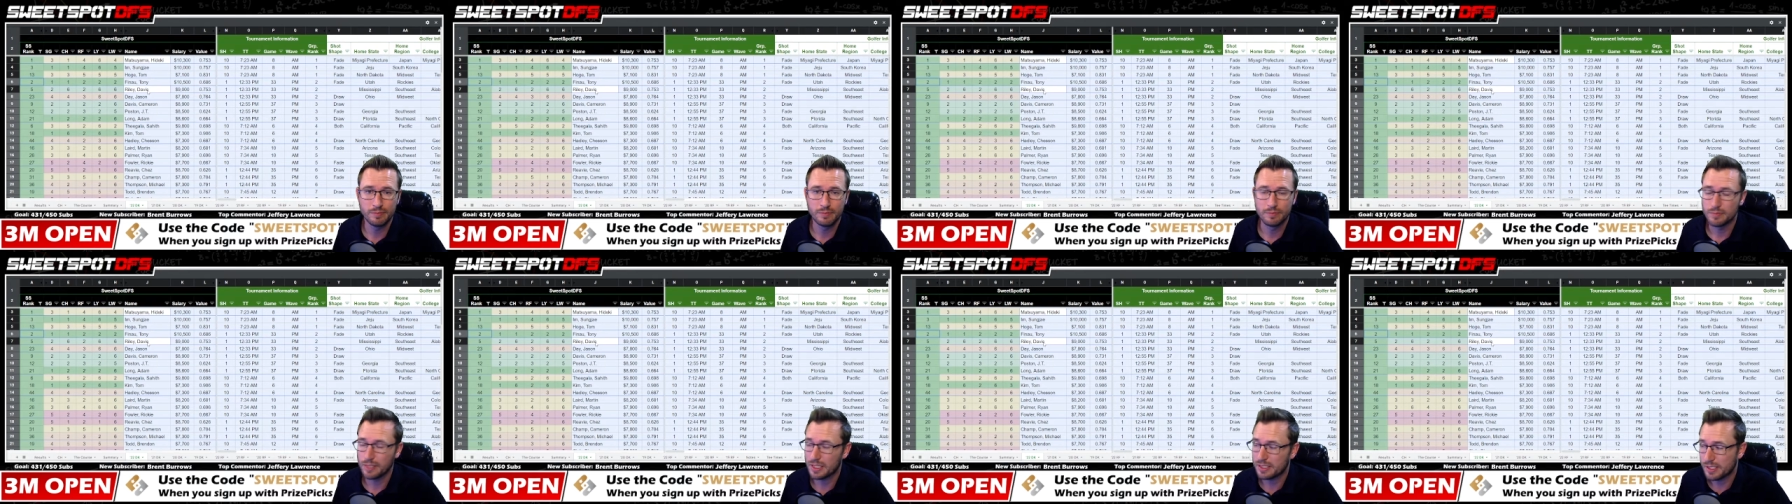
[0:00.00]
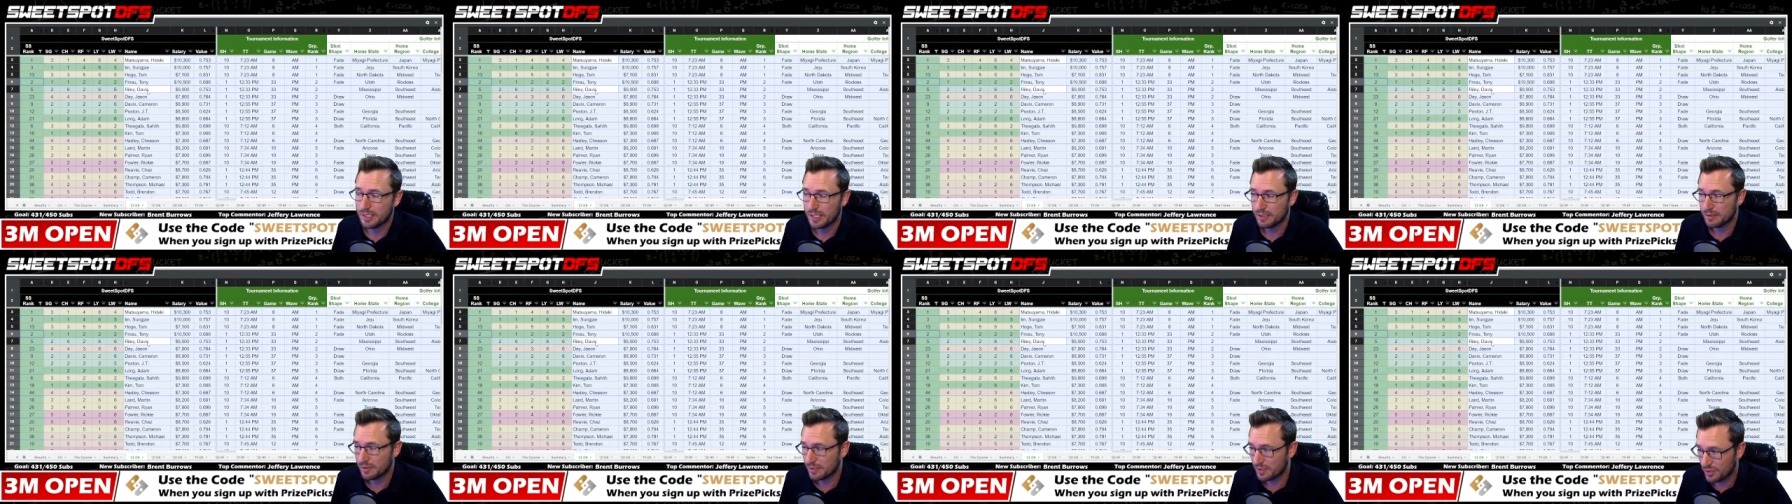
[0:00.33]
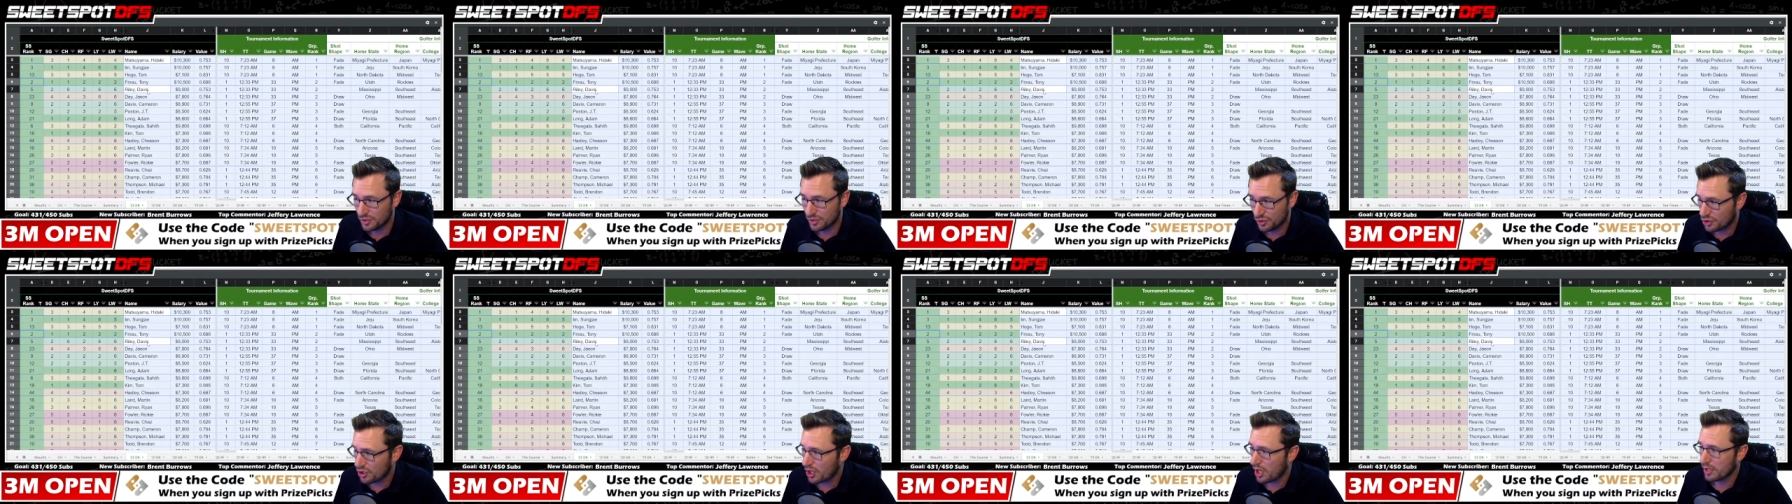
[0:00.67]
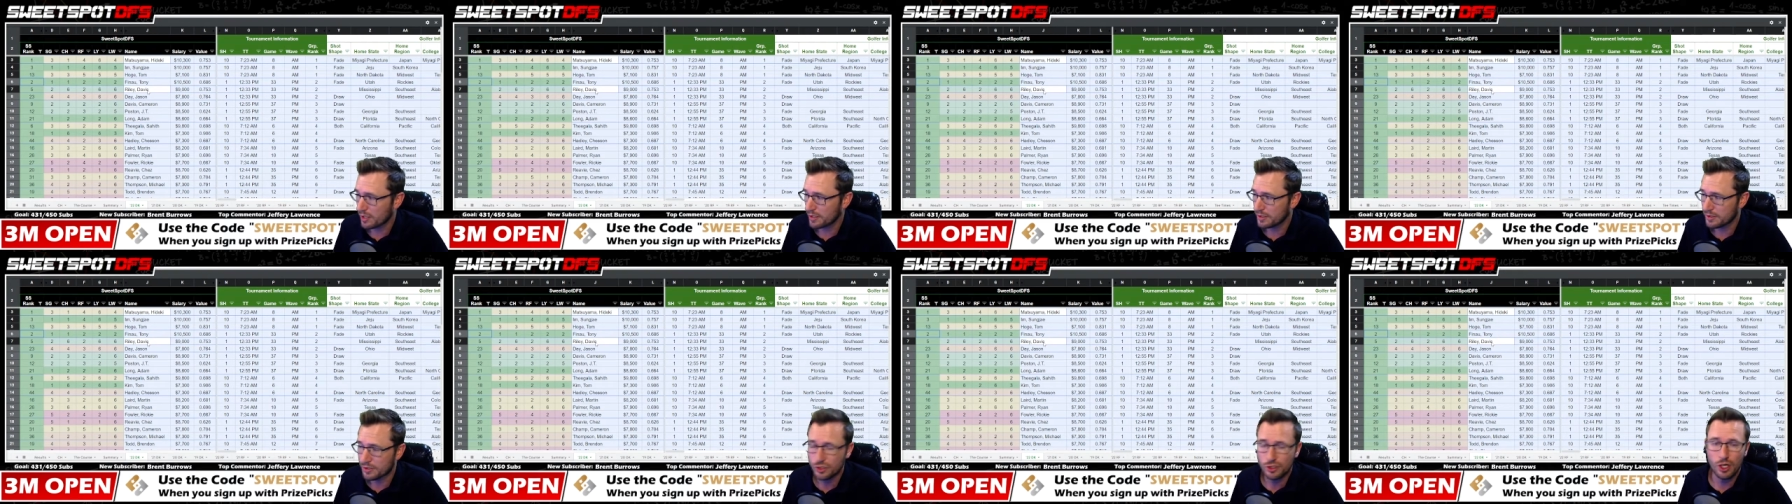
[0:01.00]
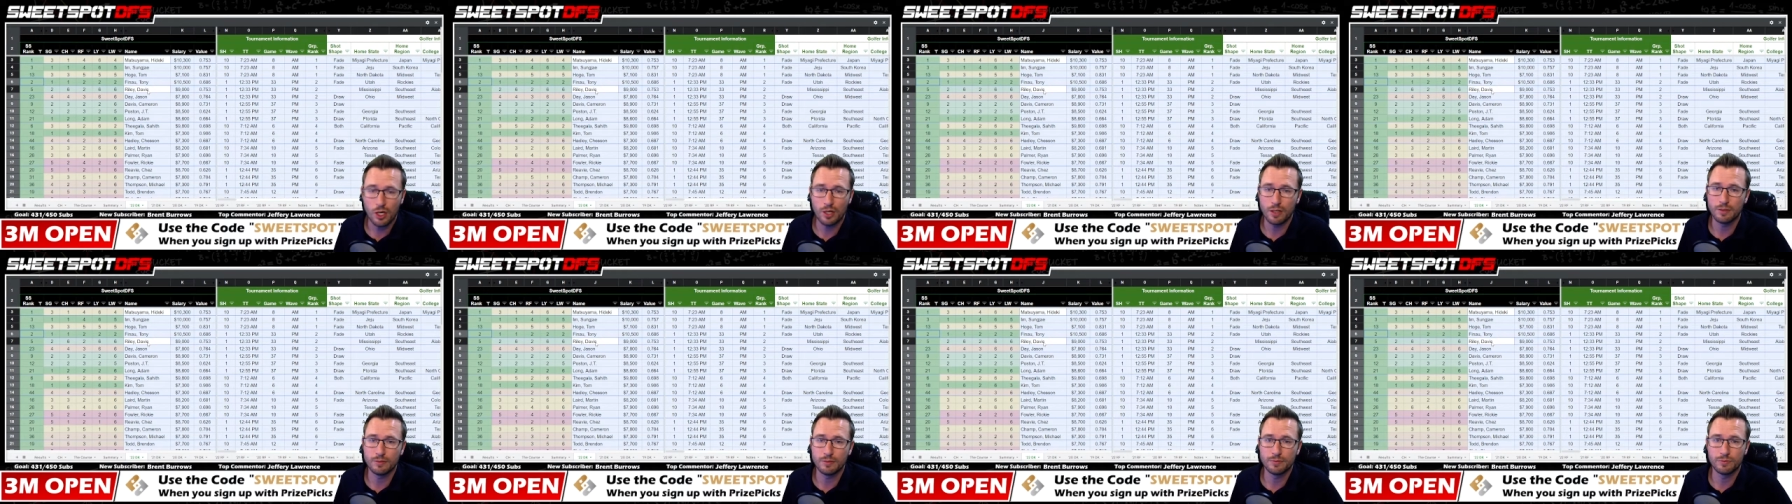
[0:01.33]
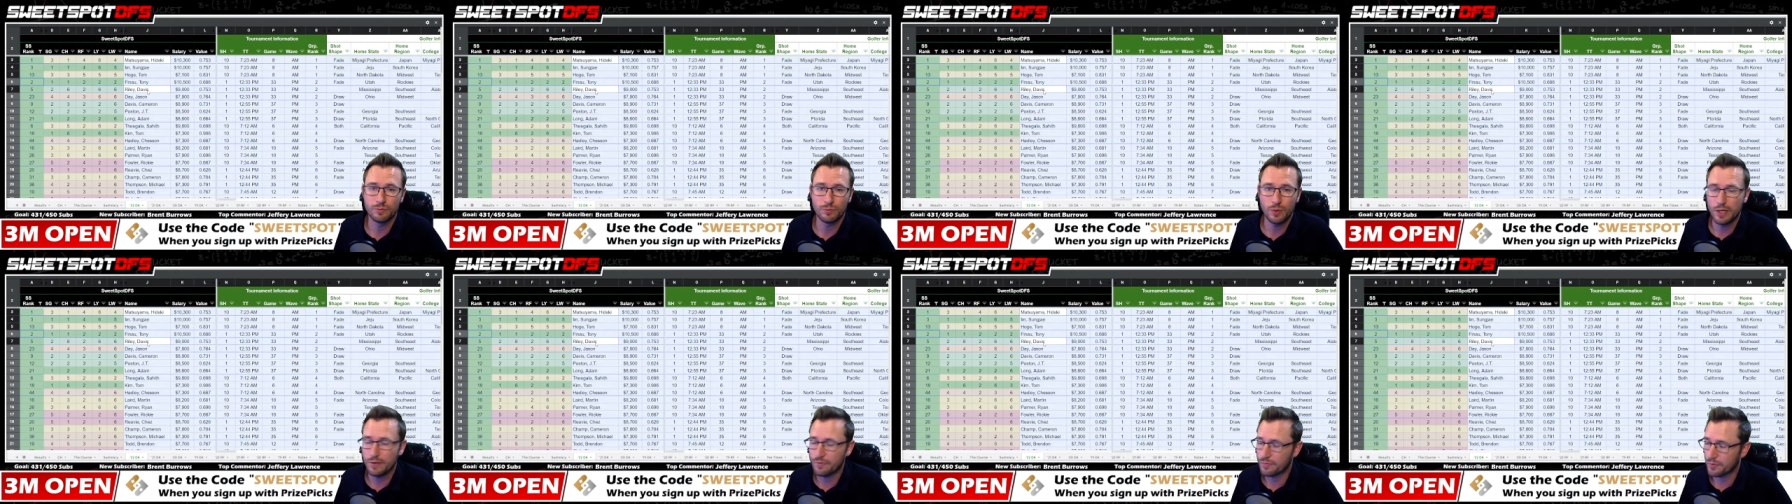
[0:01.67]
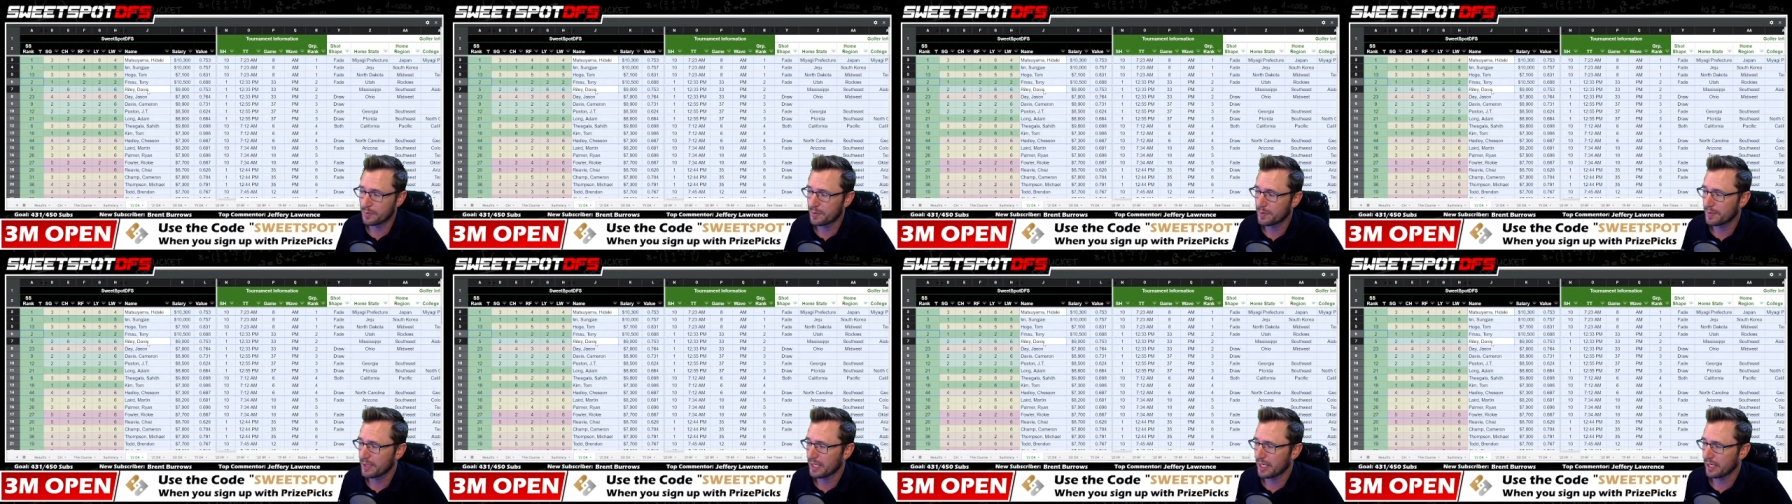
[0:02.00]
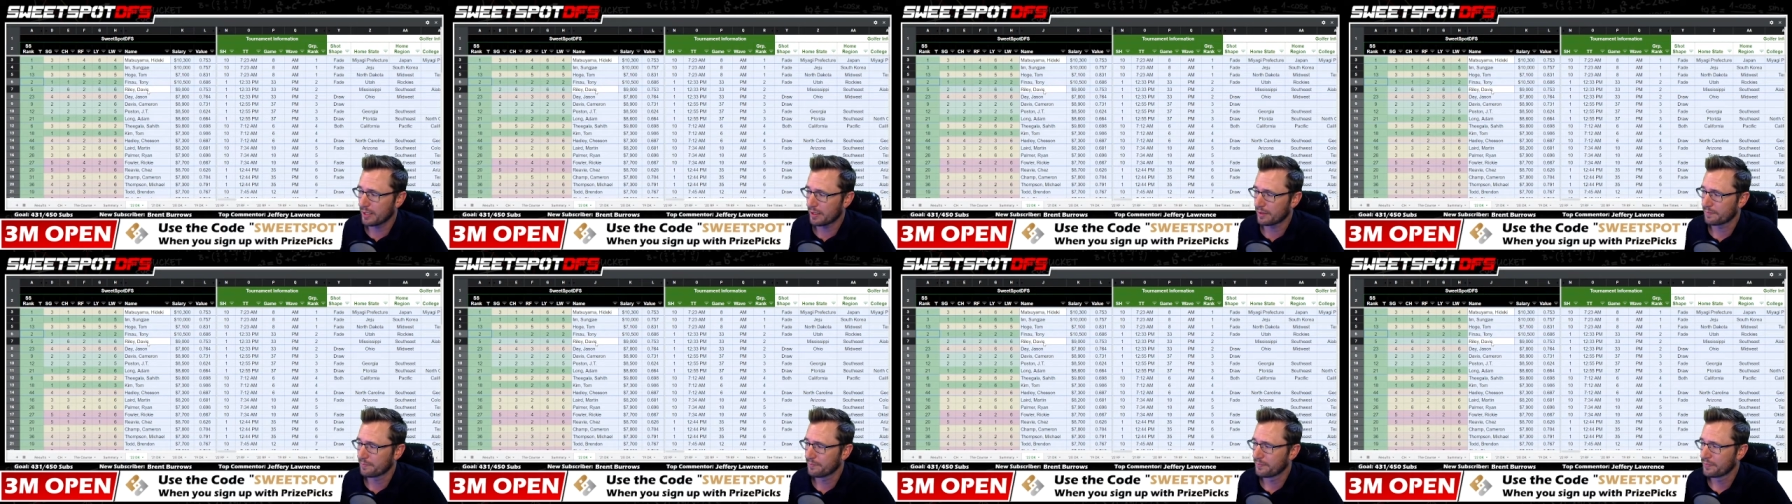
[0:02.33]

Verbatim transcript: That's a solid start right from the beginning.